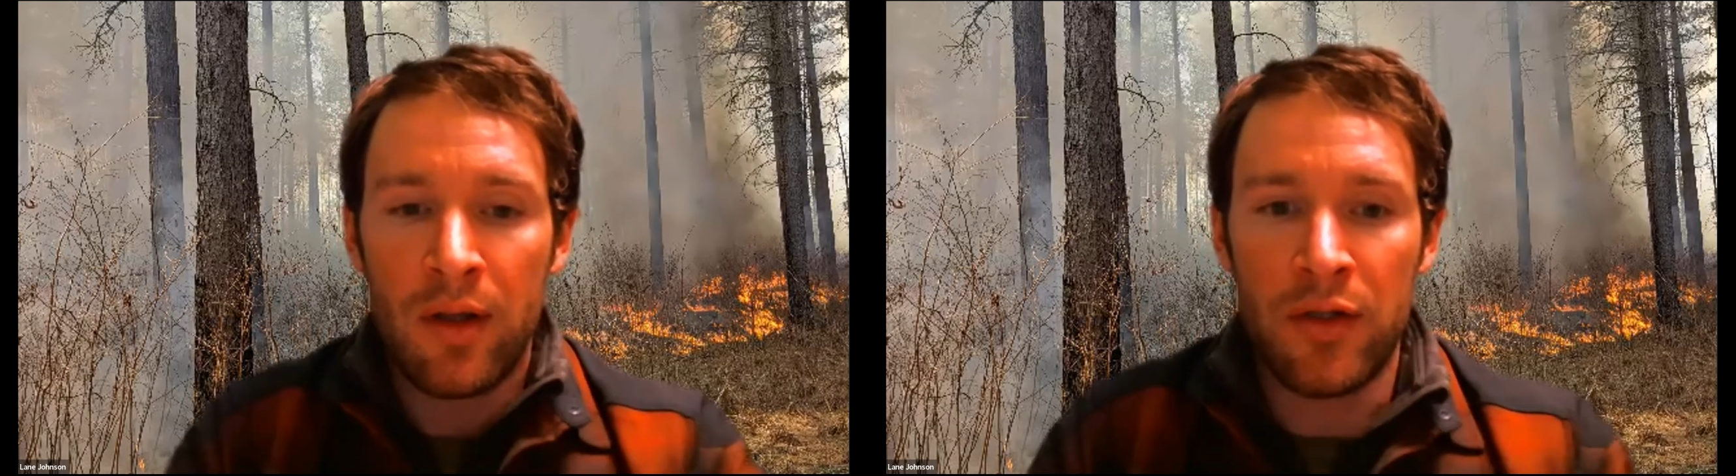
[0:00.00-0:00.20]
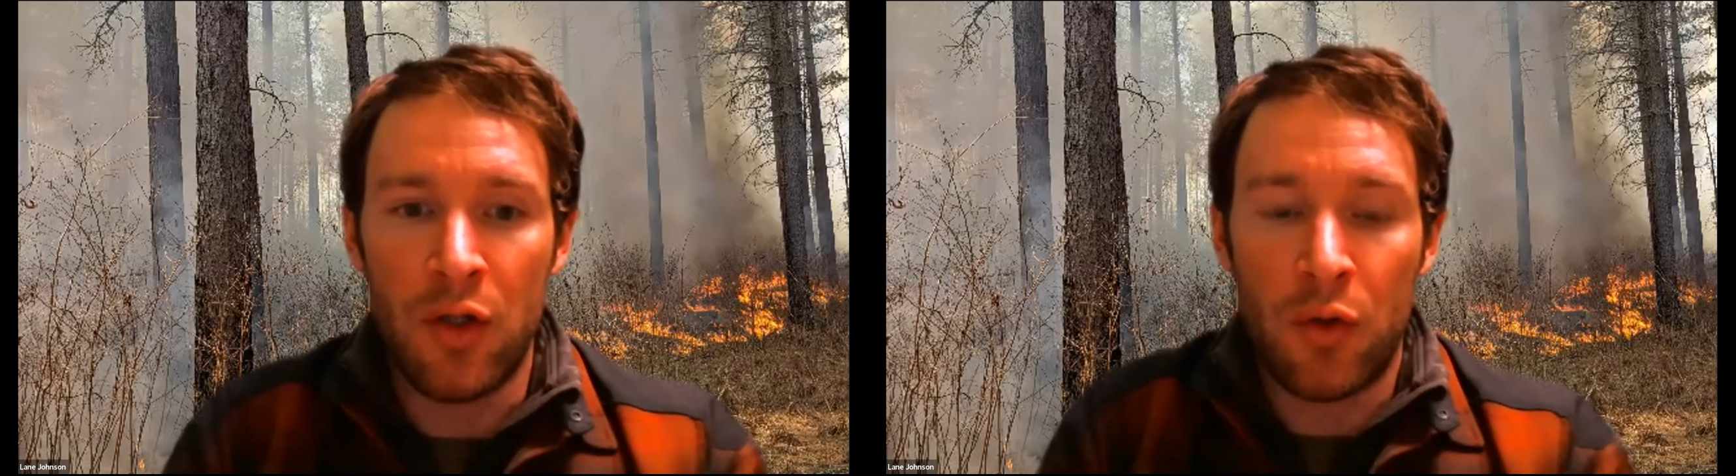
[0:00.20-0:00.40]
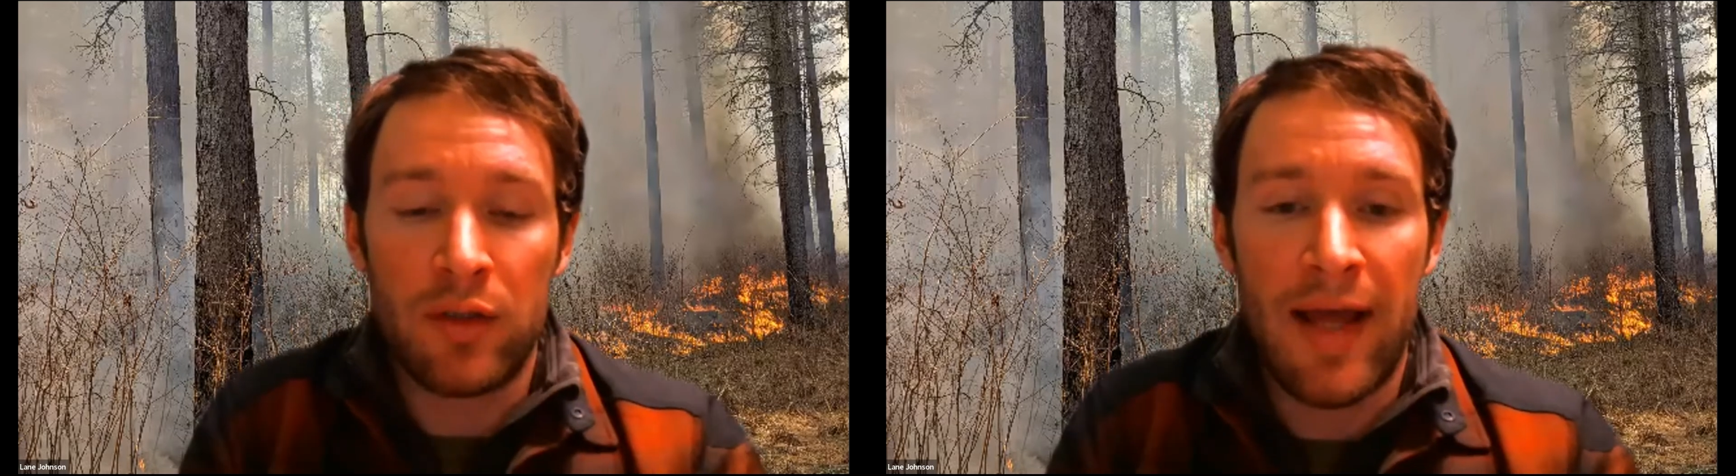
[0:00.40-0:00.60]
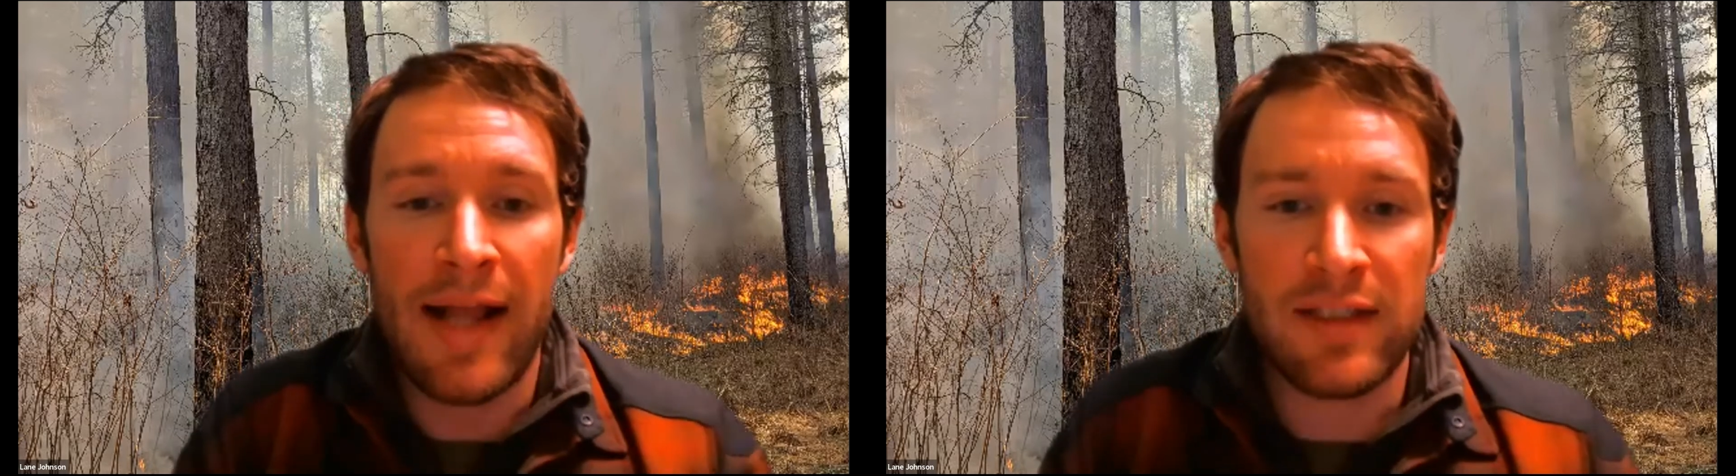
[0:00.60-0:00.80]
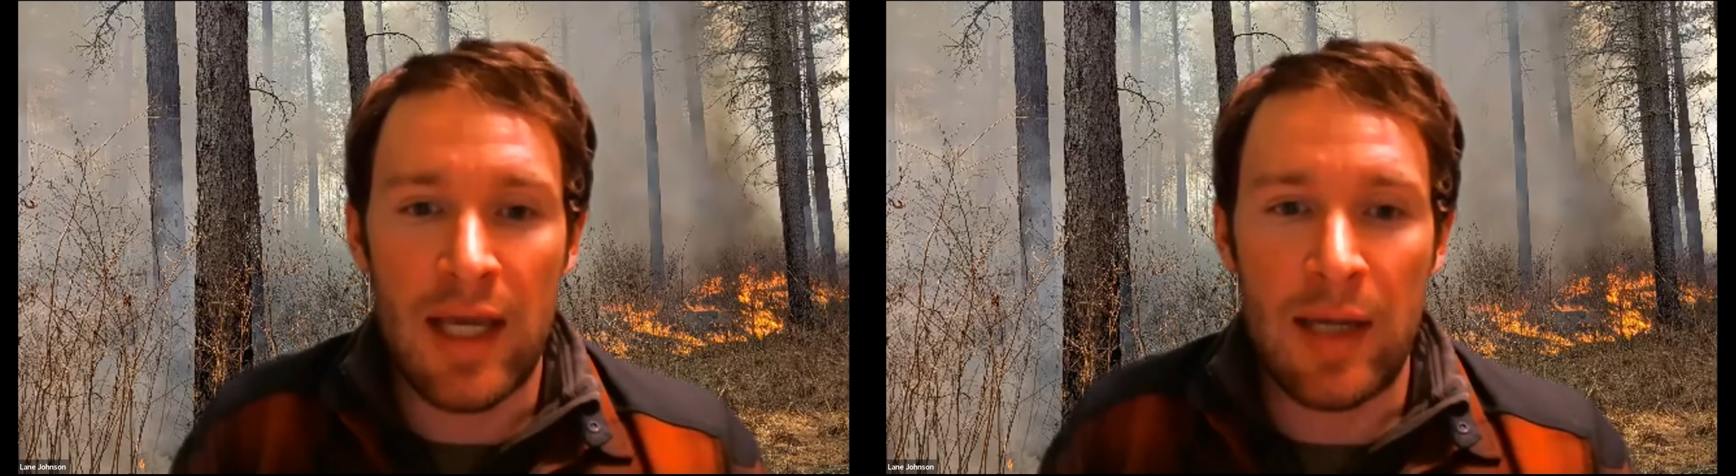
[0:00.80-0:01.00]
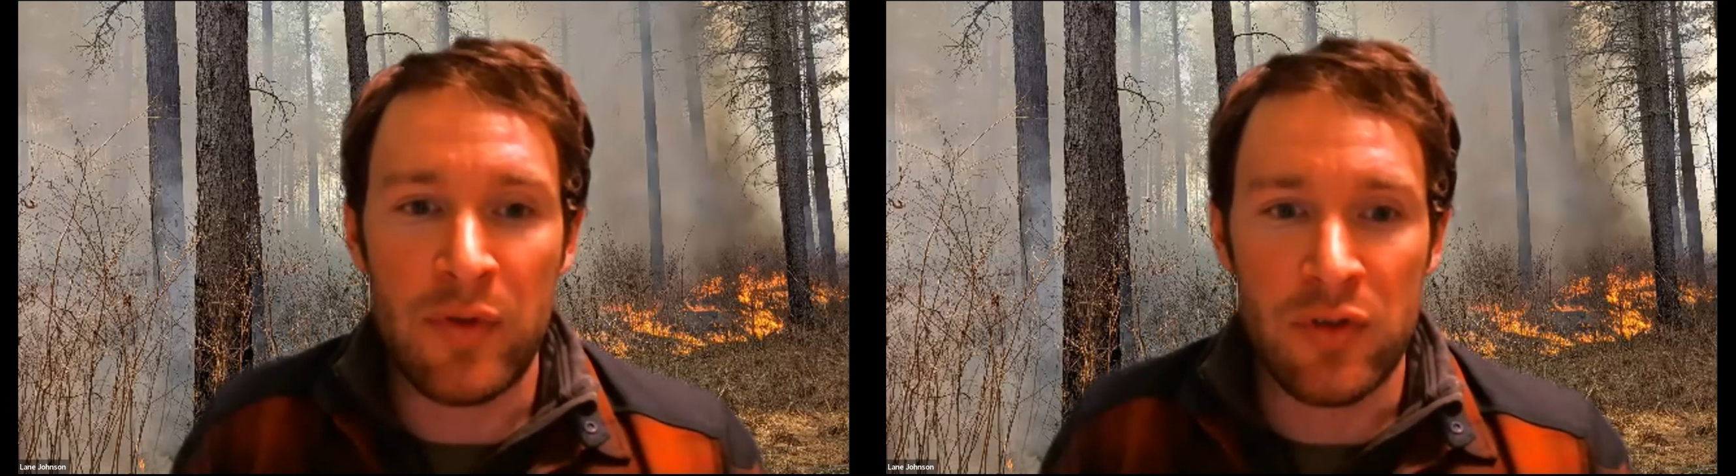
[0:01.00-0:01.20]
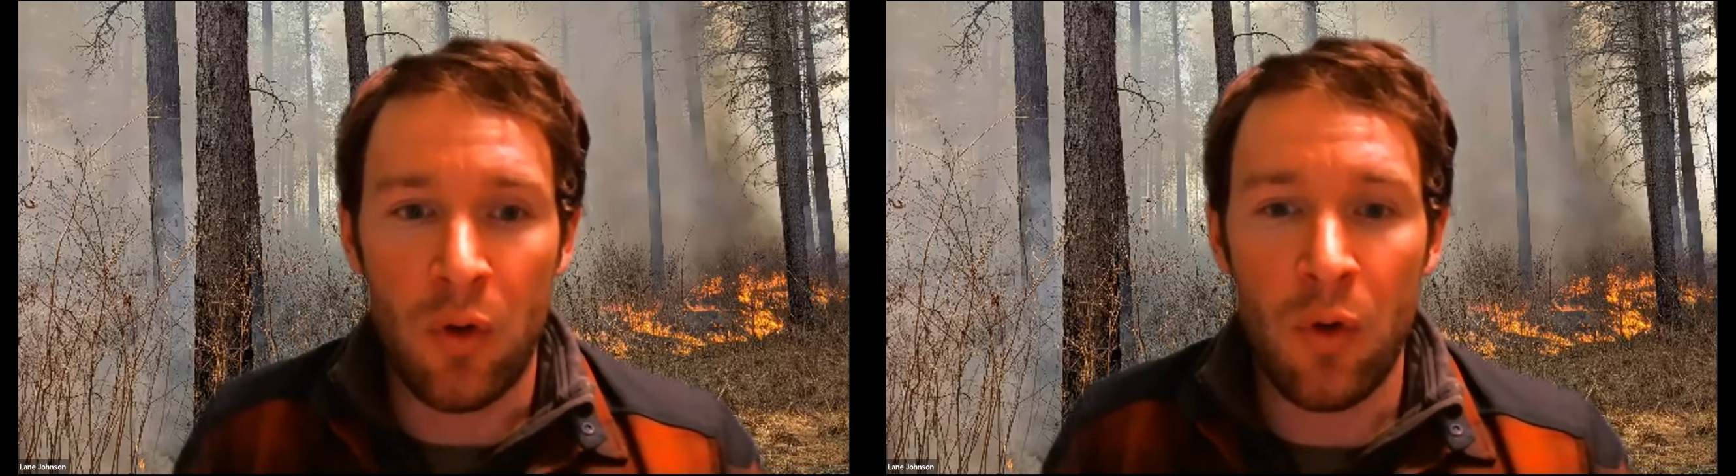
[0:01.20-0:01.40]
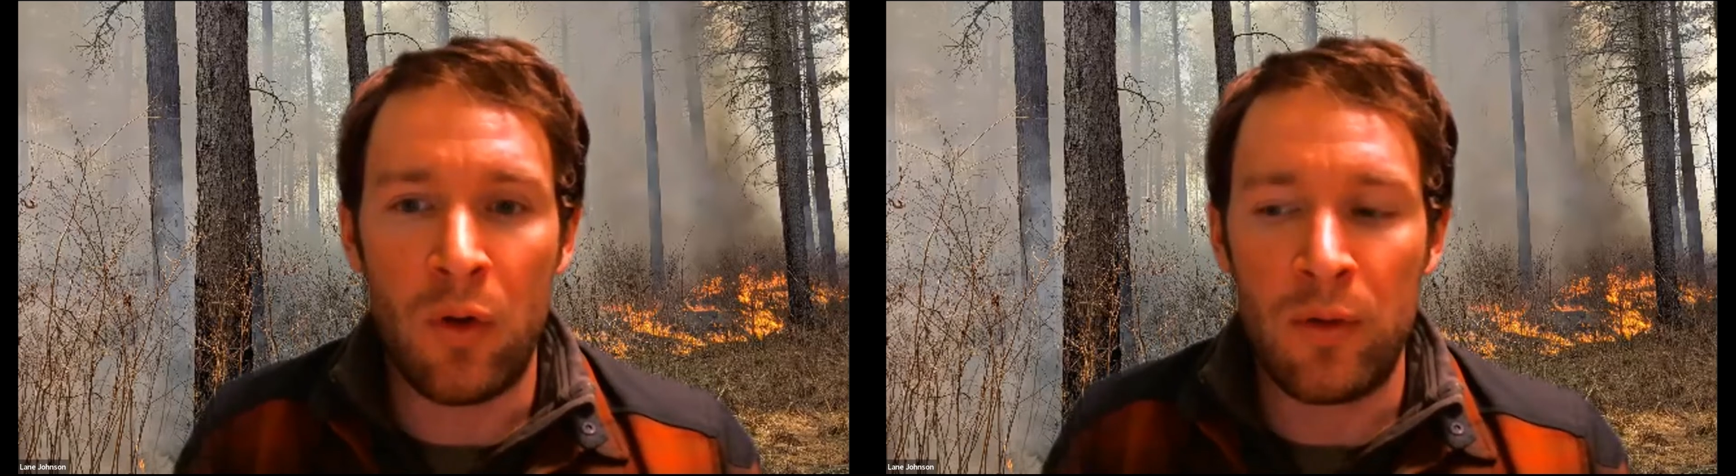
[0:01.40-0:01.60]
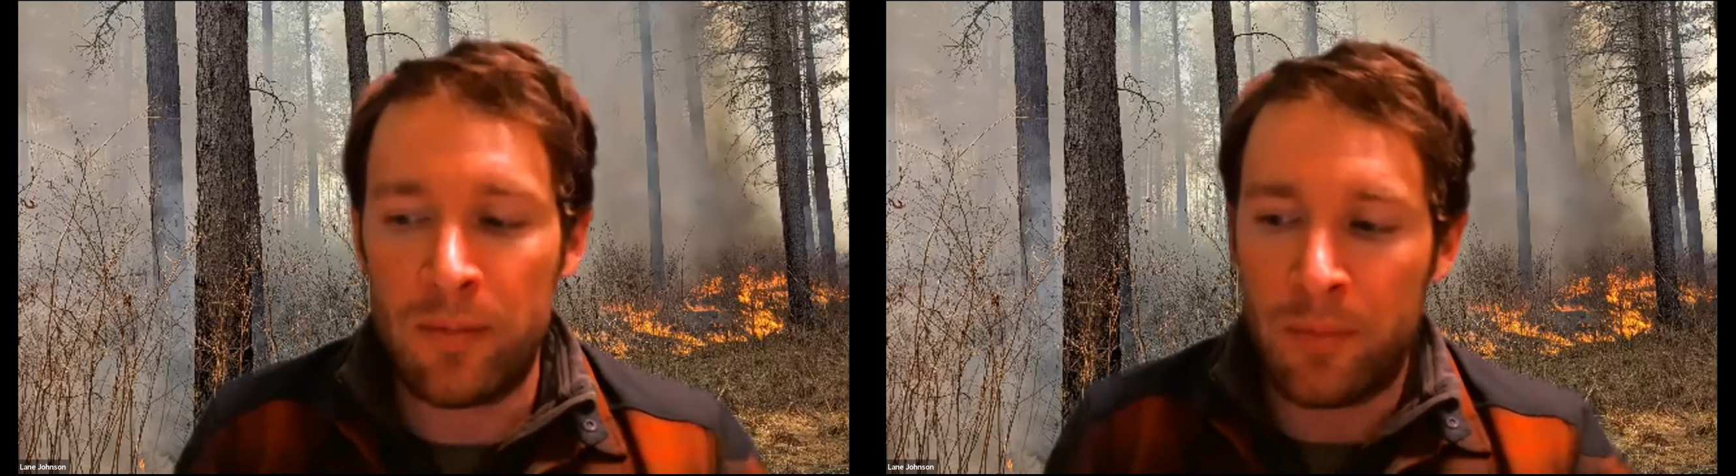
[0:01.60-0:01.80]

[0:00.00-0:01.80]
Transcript: the landscape as a whole,